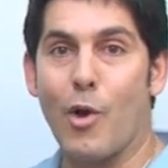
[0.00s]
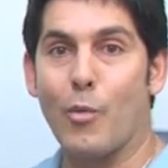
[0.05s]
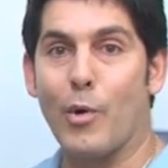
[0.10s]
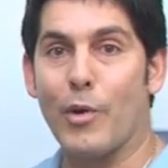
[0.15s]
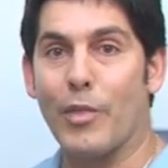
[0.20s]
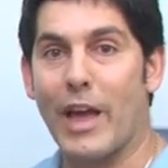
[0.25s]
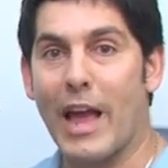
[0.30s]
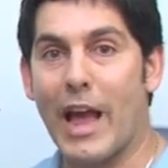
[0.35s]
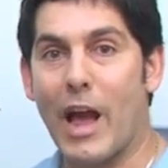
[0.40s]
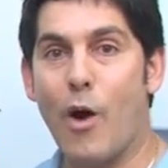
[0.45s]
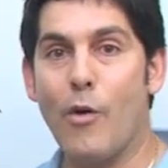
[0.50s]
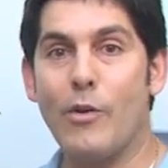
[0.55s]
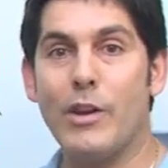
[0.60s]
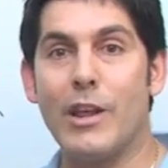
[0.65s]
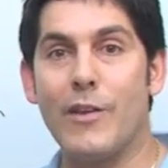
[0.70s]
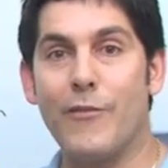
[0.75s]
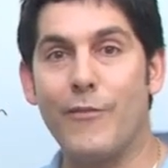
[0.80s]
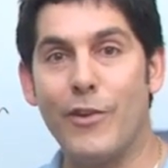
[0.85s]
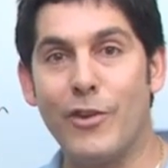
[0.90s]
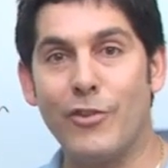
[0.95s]
Without
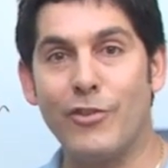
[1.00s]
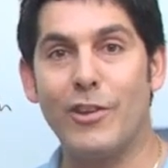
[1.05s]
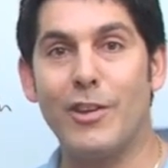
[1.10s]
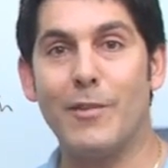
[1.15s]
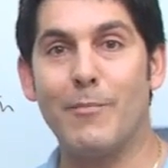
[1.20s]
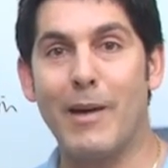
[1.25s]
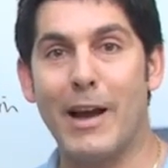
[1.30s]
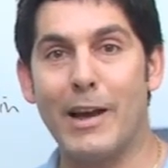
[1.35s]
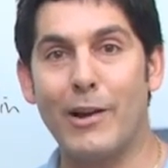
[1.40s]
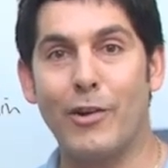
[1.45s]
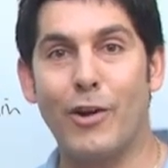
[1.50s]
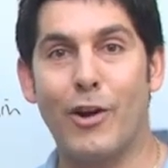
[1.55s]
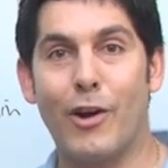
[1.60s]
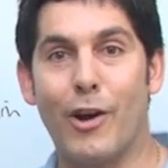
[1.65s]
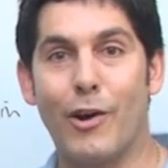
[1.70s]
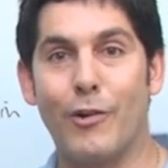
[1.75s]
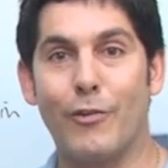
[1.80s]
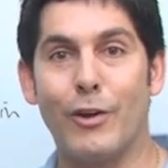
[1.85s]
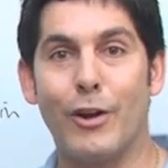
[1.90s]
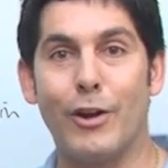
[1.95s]
efficient
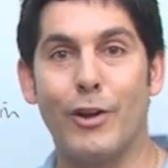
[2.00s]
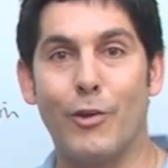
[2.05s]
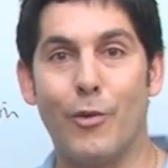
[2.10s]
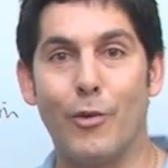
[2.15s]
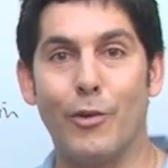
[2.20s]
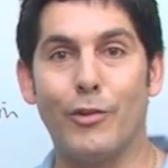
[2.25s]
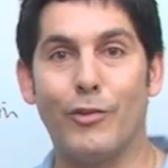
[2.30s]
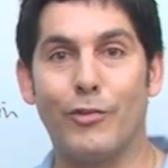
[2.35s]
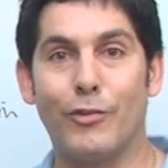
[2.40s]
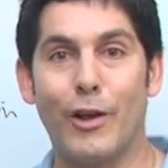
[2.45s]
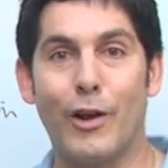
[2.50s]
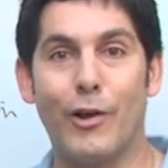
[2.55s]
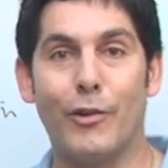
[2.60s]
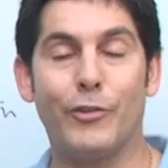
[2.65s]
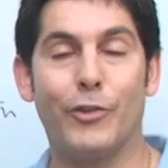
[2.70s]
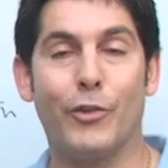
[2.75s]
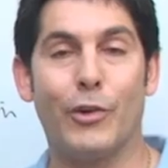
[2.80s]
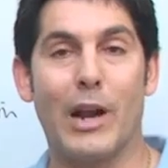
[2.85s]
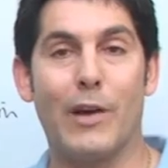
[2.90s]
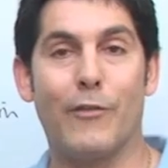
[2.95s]
mitochondria, your
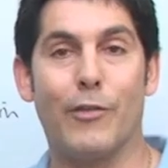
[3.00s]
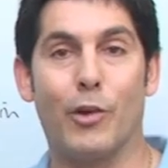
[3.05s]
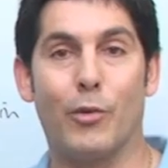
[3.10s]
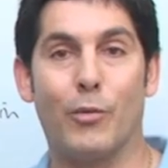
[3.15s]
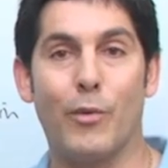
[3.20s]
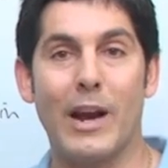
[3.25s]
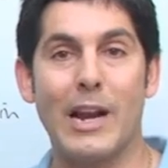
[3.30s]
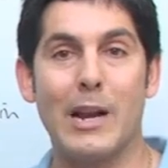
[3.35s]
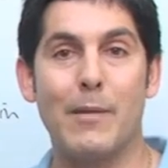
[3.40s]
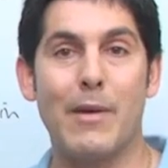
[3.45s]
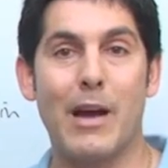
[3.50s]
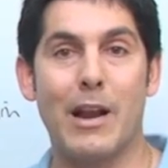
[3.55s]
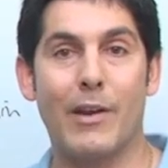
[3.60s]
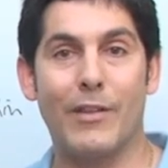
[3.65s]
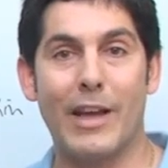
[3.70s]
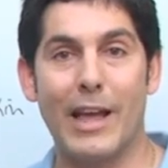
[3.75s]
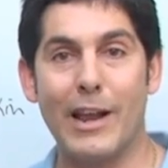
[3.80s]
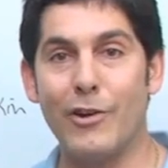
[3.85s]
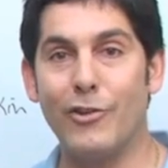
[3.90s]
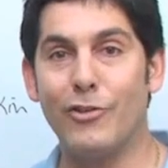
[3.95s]
cells don't have the right amount of
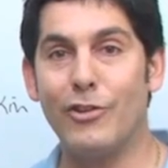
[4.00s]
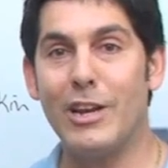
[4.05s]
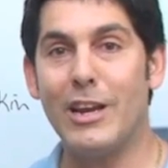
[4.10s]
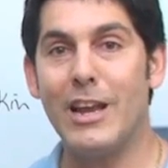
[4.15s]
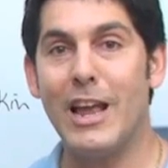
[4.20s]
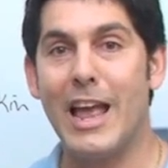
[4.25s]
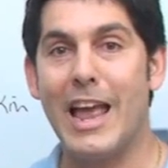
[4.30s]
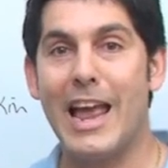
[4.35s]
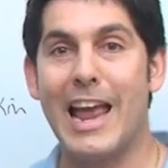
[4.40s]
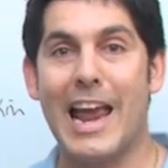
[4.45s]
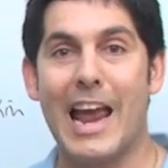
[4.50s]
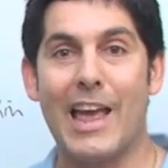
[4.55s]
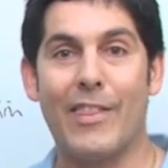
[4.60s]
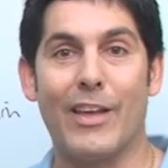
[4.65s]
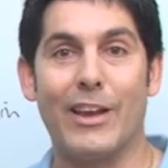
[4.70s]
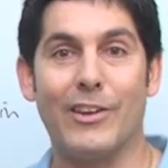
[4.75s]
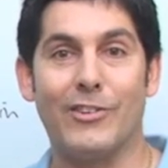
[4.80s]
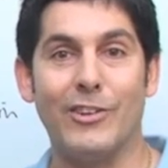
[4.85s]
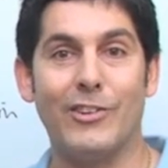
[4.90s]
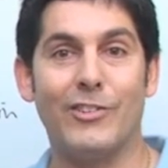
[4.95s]
energy, and
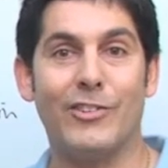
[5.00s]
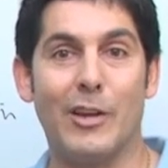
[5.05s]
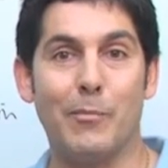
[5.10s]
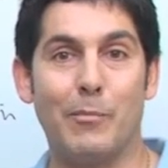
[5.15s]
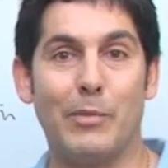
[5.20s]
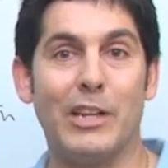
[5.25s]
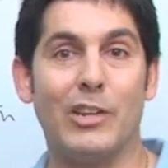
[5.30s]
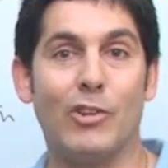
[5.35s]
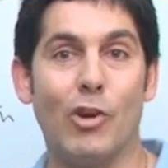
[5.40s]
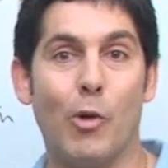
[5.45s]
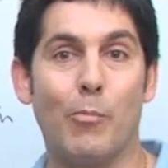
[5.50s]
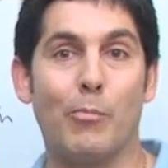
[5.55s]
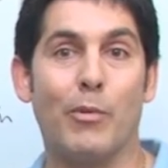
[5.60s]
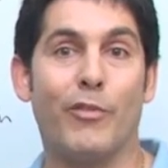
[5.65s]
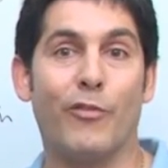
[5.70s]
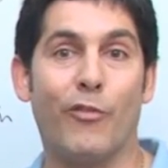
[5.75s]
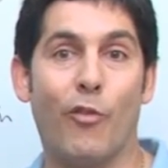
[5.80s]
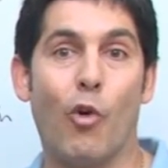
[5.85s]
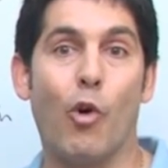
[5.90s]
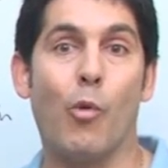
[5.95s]
they just simply don't
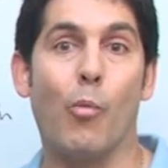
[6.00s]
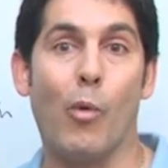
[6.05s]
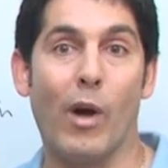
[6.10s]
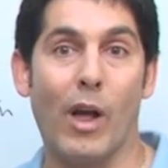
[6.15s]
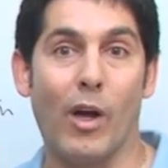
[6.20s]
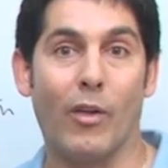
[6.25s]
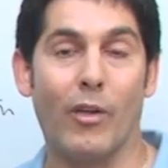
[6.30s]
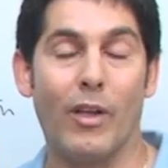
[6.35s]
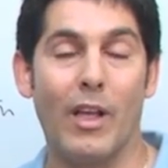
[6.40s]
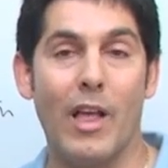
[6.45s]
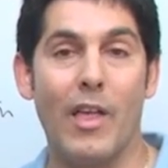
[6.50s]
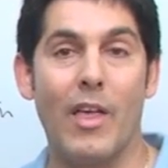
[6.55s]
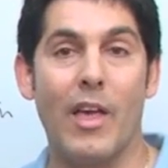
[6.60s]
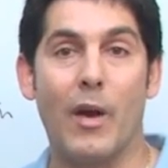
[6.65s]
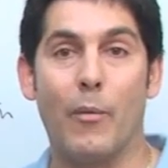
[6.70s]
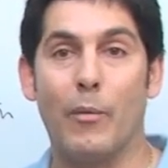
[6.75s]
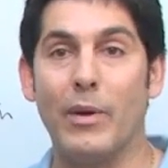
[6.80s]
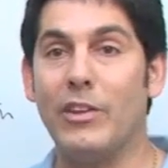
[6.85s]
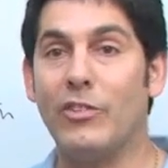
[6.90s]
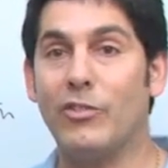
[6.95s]
perform well.
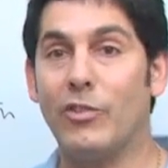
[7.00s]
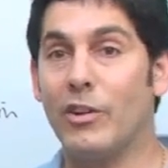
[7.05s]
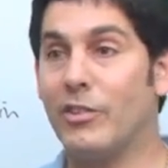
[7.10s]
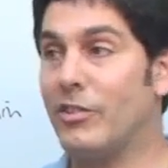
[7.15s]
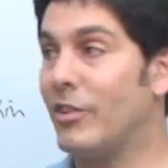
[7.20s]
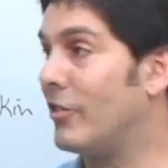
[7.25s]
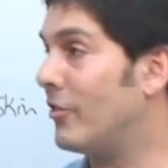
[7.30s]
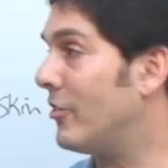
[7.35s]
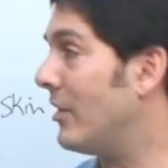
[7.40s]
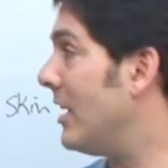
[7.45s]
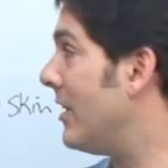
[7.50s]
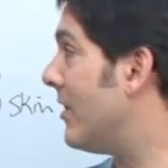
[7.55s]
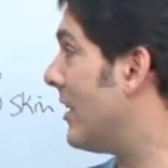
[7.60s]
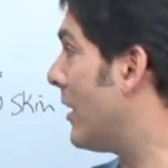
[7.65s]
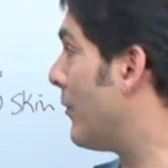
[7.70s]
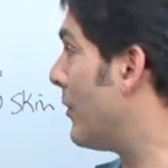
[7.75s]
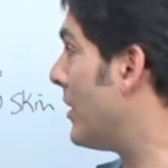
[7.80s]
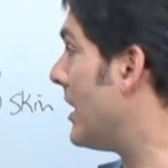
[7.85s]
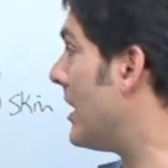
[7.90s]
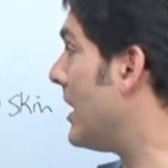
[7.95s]
We start to see
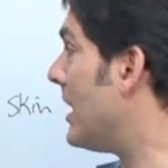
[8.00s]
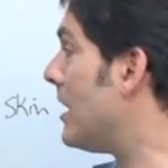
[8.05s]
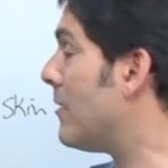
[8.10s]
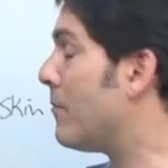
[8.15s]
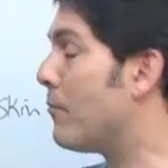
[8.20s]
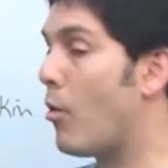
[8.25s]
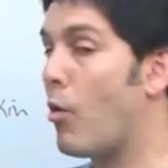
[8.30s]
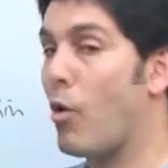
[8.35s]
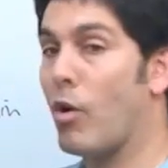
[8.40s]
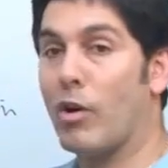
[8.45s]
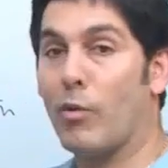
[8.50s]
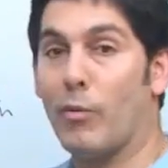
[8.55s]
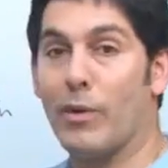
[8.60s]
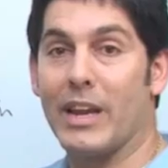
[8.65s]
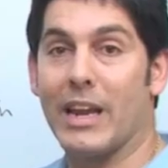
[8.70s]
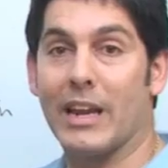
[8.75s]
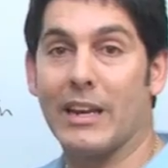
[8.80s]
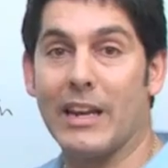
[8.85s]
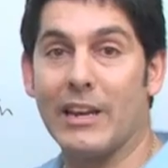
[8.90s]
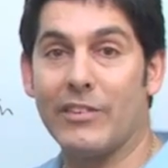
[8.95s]
that we eat more, we
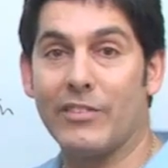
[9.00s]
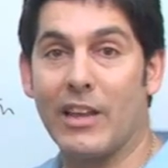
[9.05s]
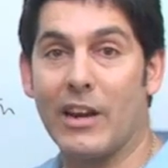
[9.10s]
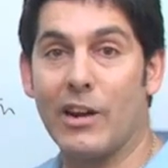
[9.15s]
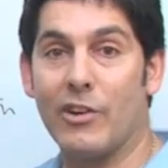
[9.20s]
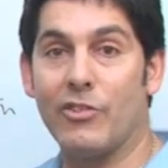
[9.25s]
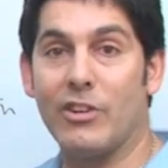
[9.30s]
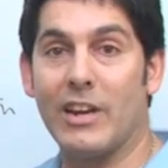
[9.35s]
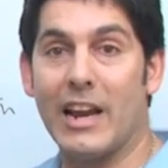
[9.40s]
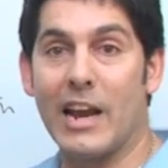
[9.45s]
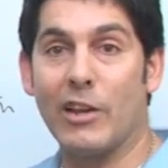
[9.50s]
get less energy.